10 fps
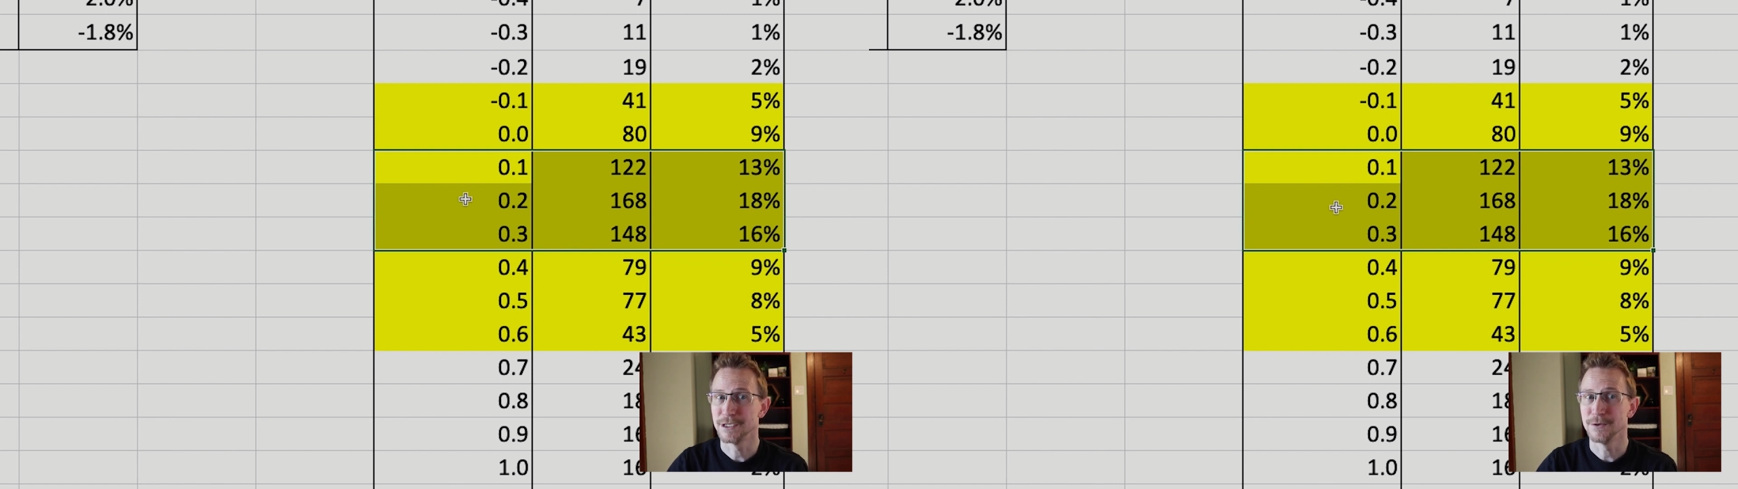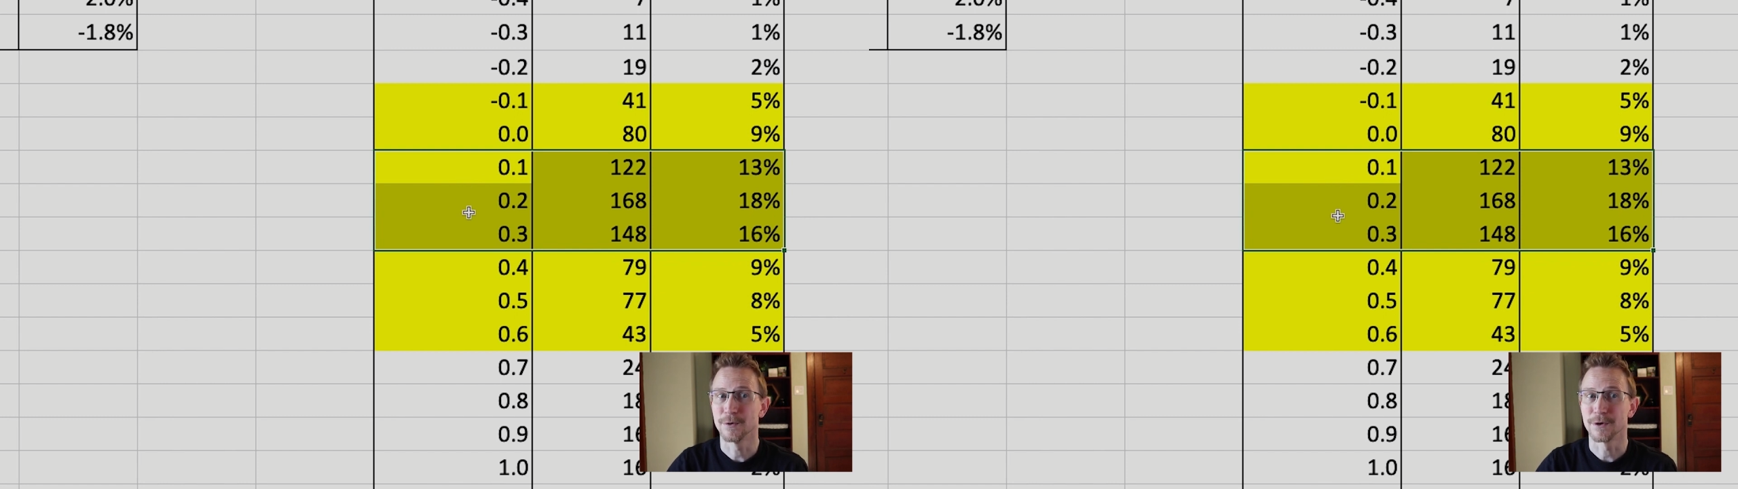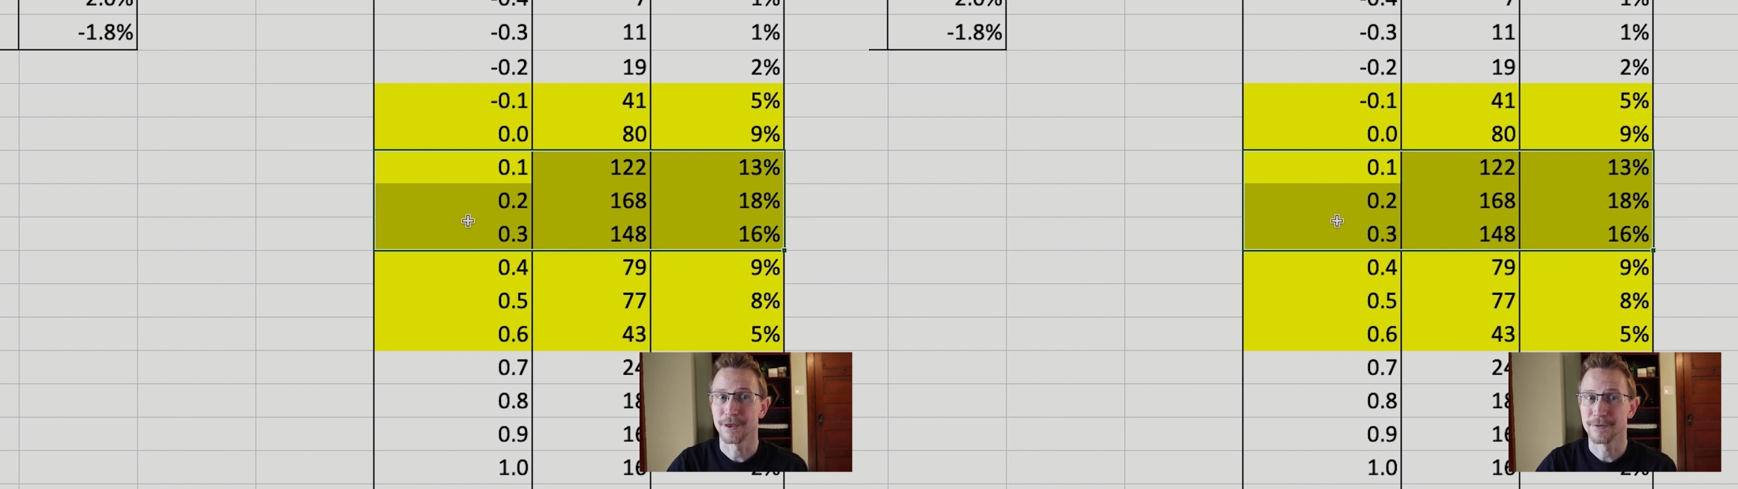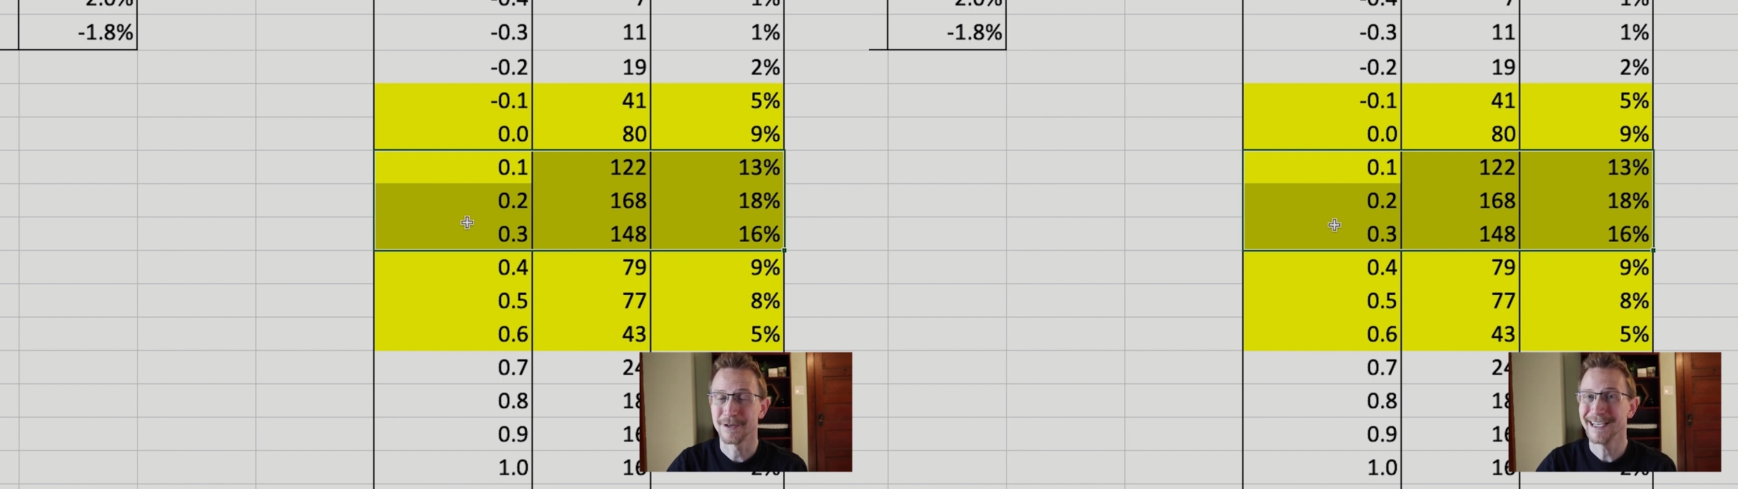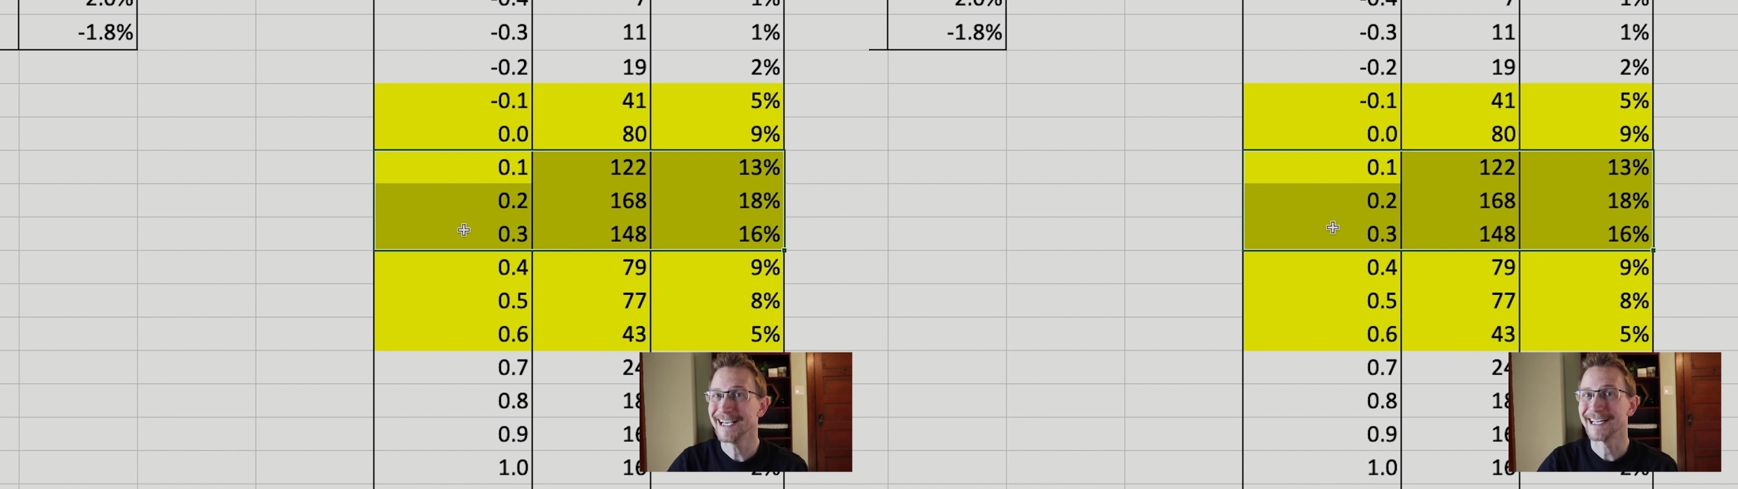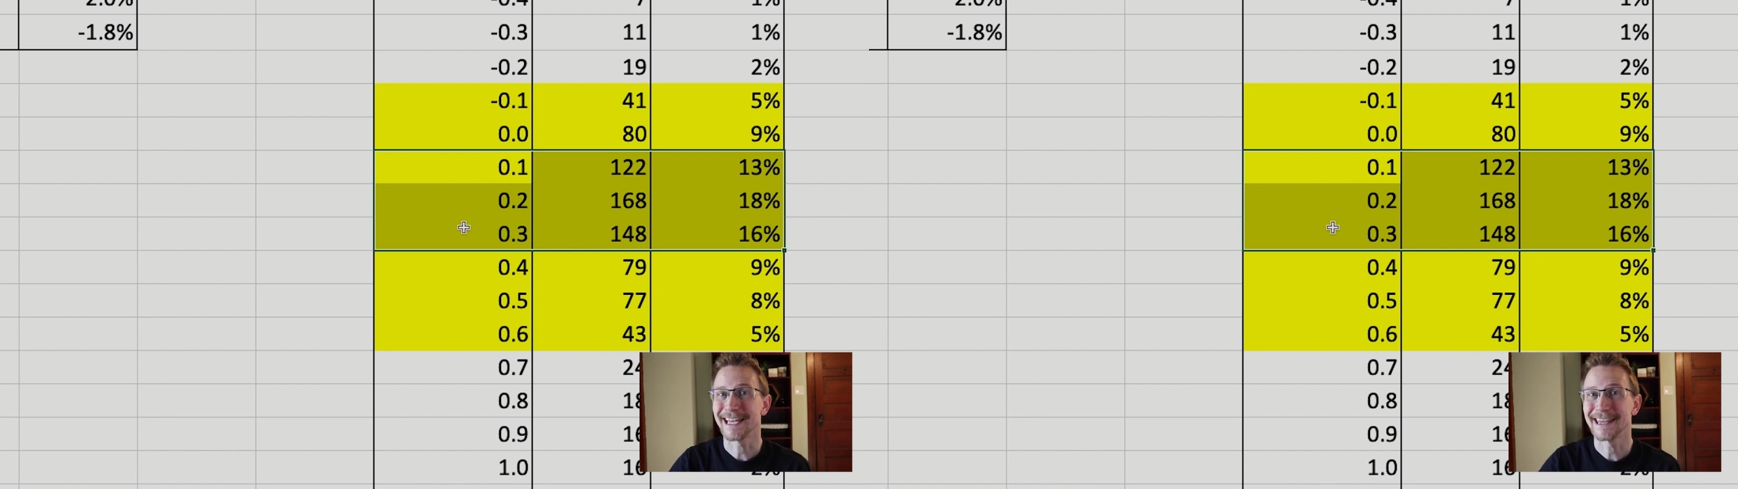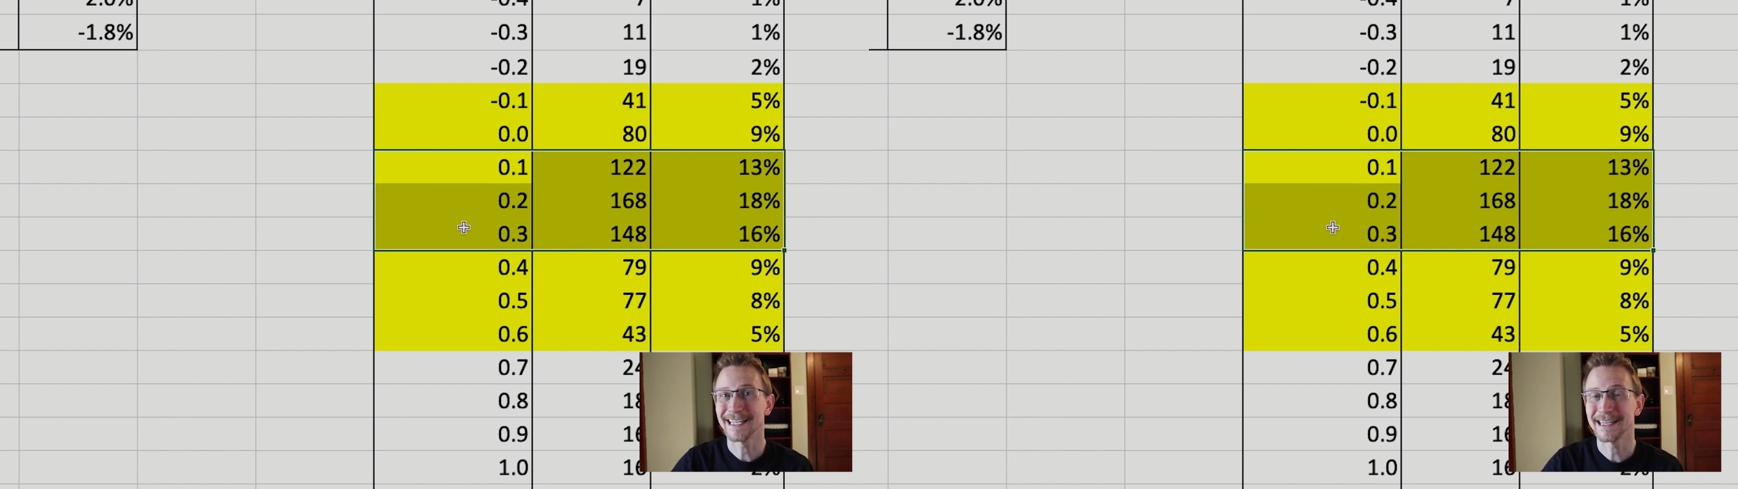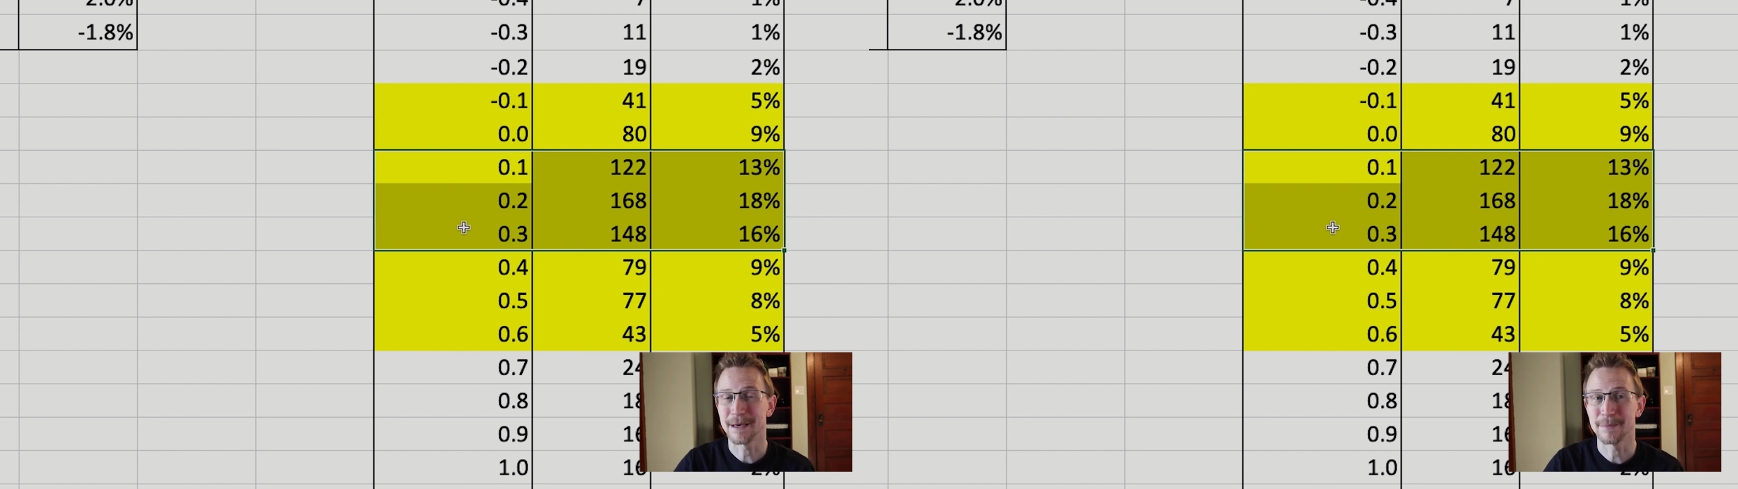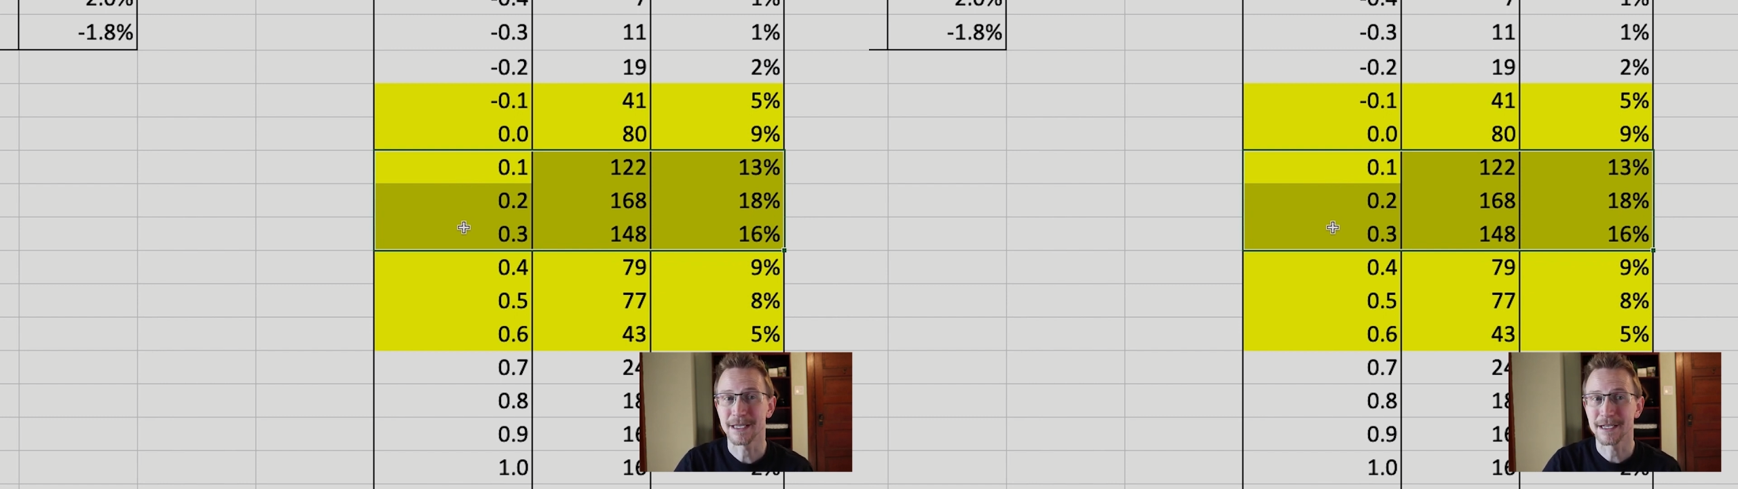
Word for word: two, or three. And I think that